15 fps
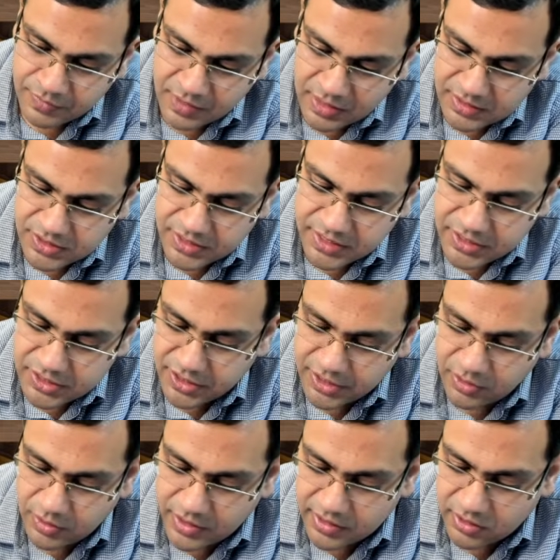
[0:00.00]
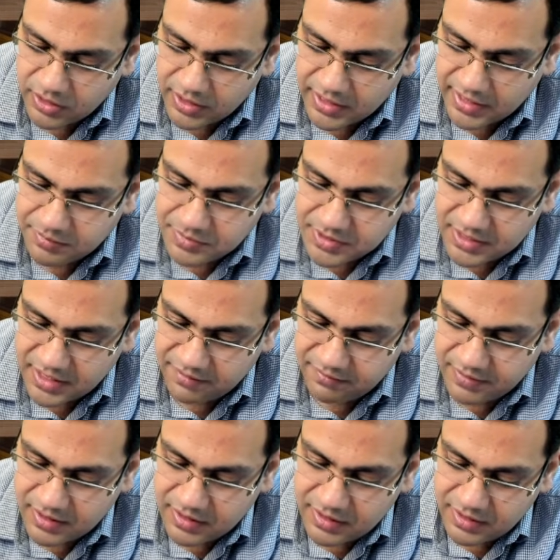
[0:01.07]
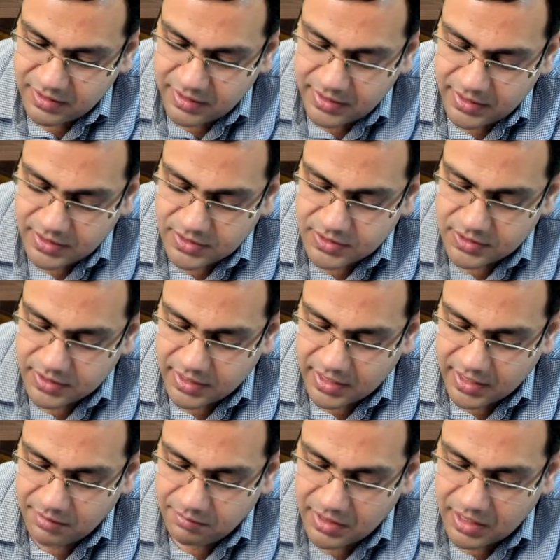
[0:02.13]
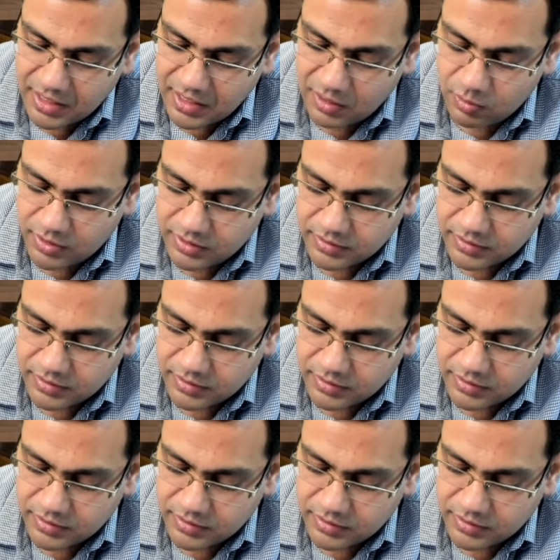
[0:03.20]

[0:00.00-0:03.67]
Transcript: Change it to not time saved, it is time allowed.